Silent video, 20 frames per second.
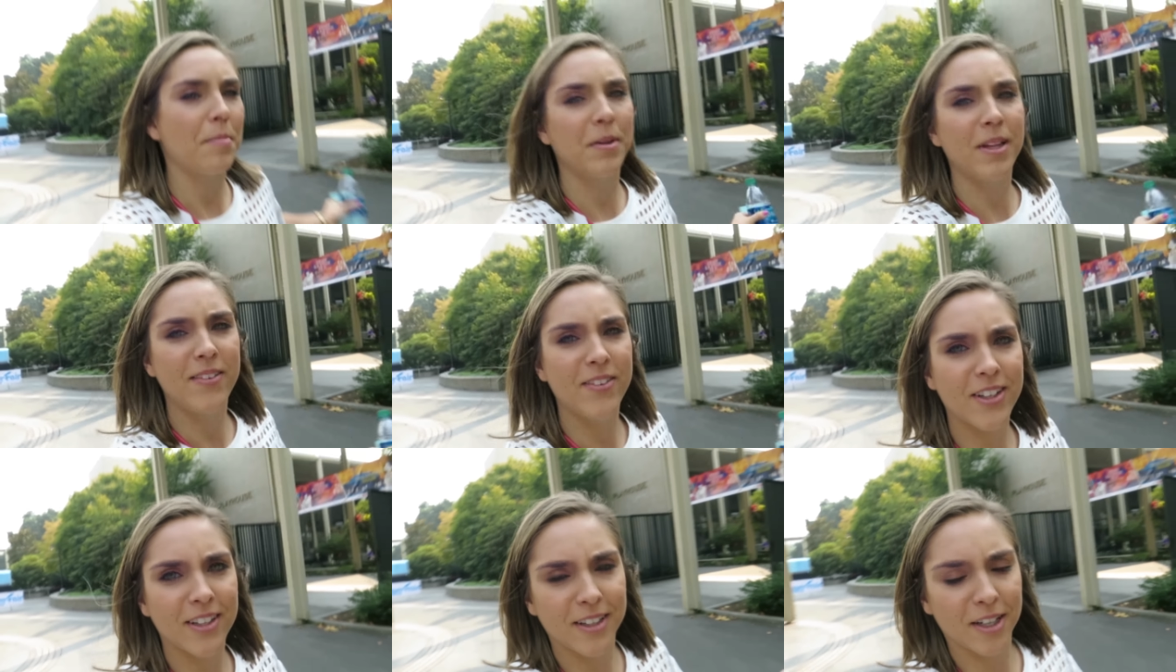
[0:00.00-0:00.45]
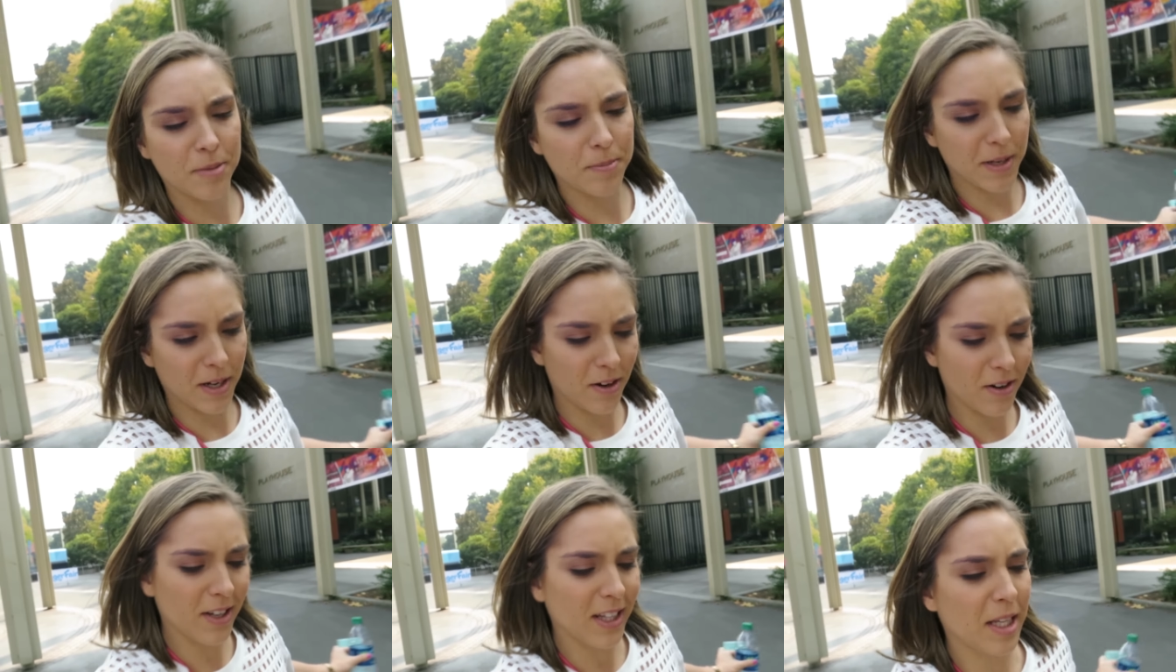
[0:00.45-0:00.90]
I'm leaving a little
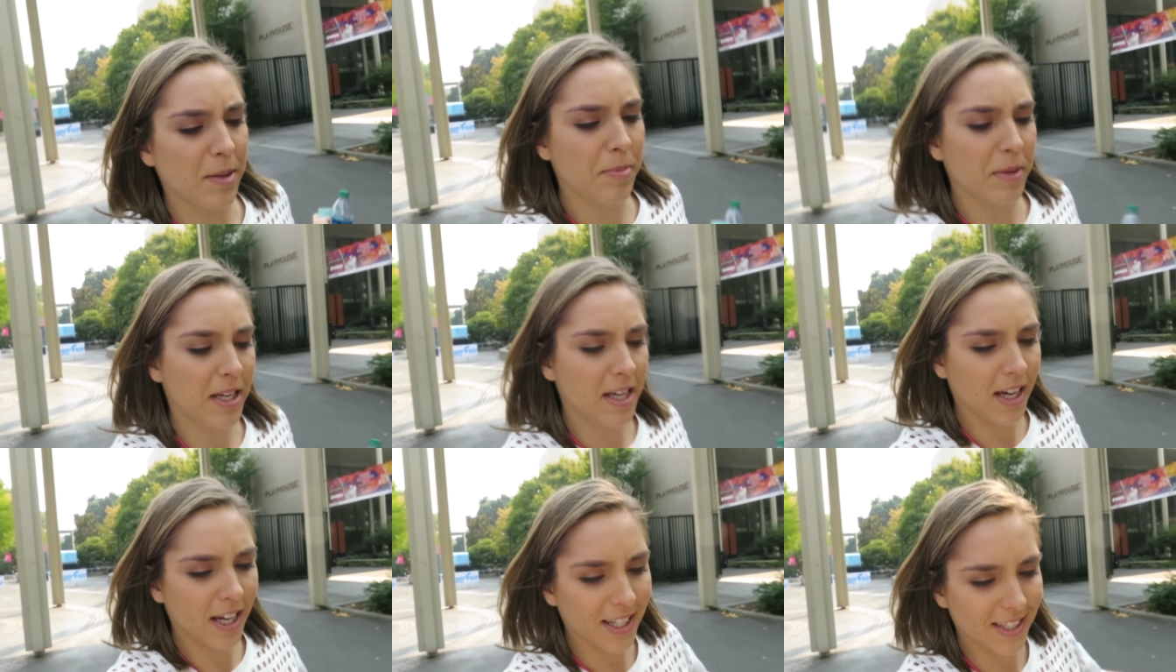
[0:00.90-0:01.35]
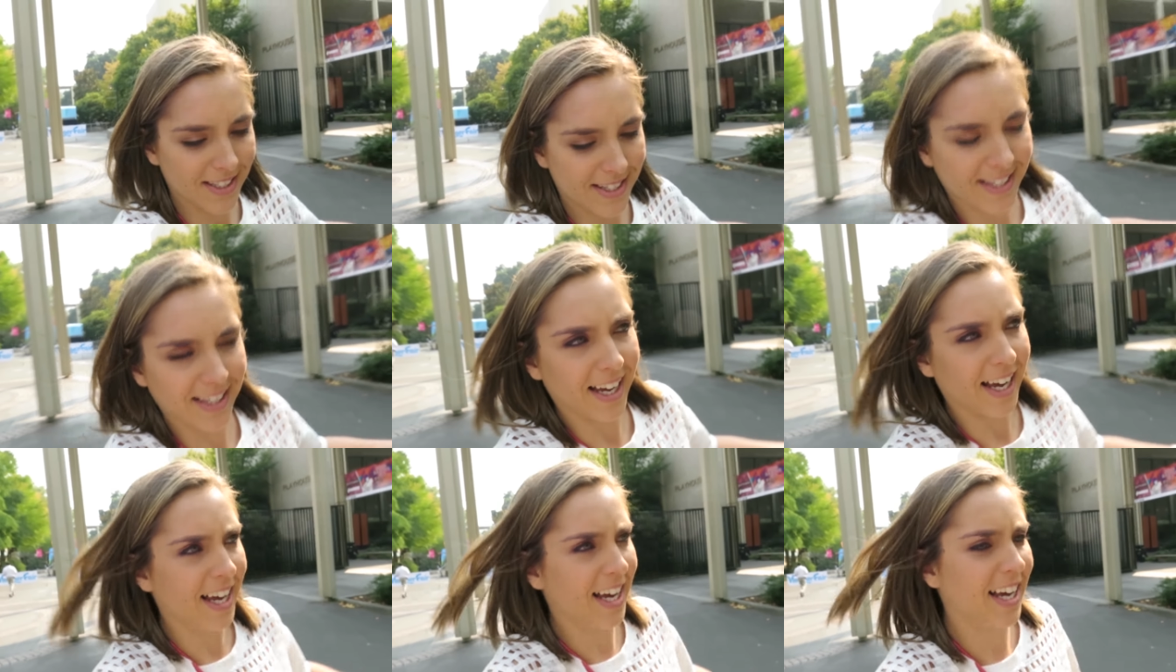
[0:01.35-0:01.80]
bit early
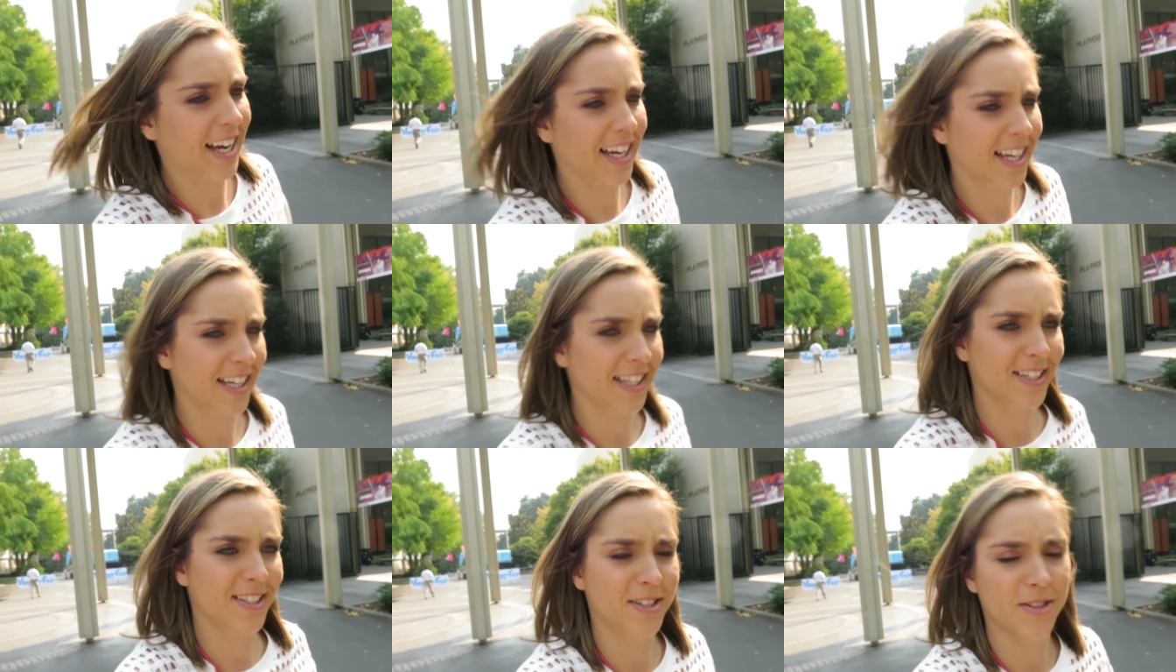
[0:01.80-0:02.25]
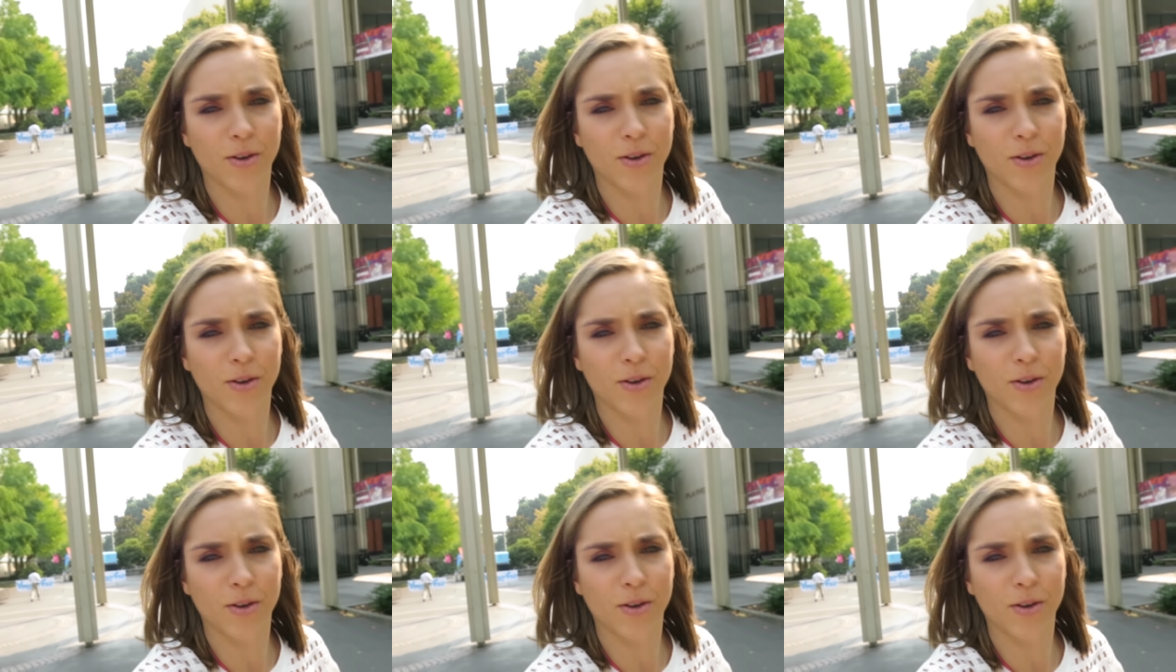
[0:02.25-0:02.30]
because I